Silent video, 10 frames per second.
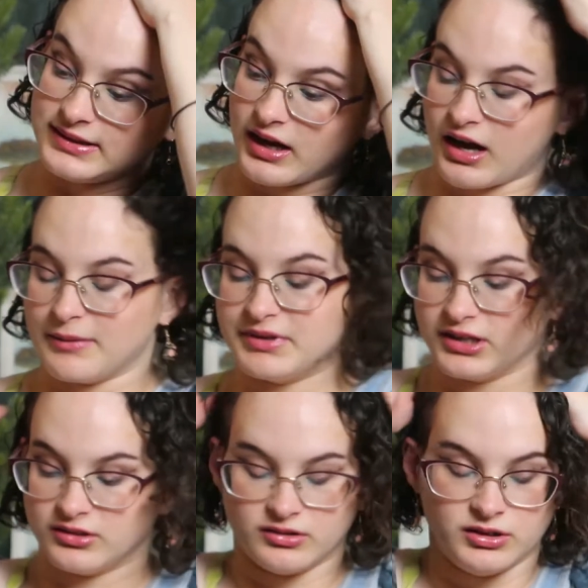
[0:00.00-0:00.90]
yeah, I
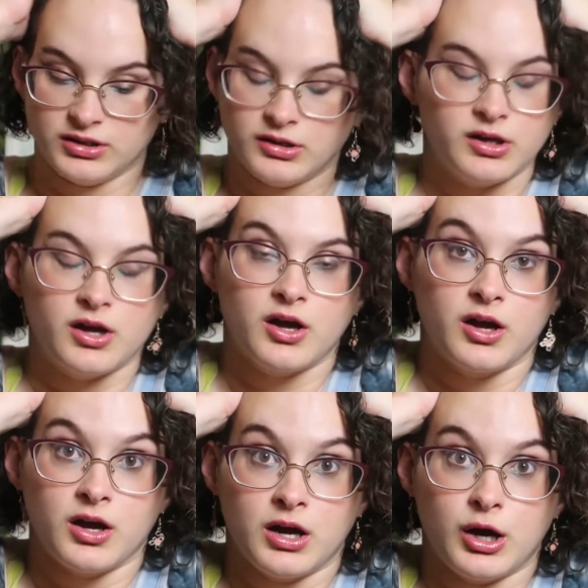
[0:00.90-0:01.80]
mean, oh
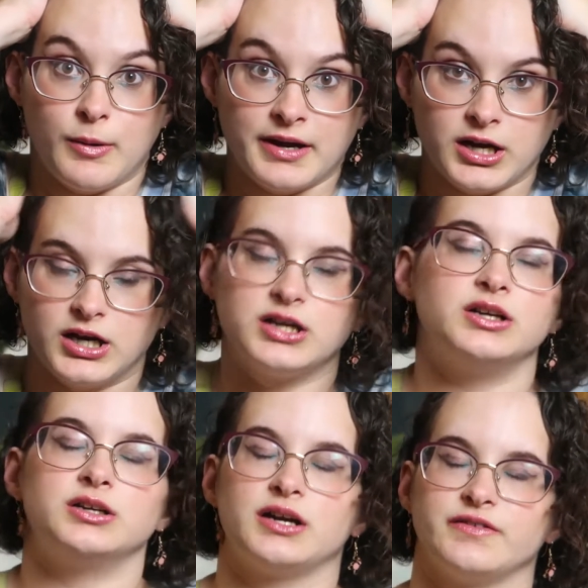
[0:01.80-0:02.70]
my god,
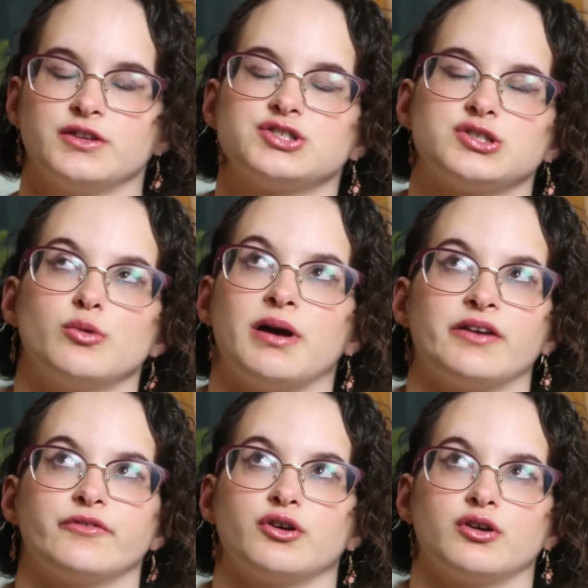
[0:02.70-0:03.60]
I felt so
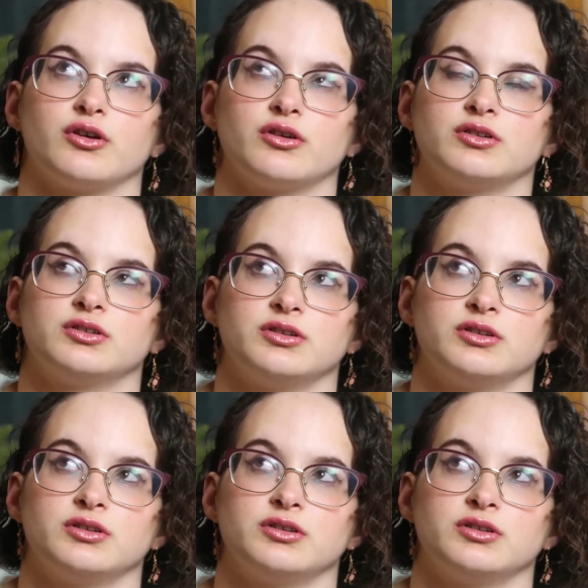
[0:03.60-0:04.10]
bad for her.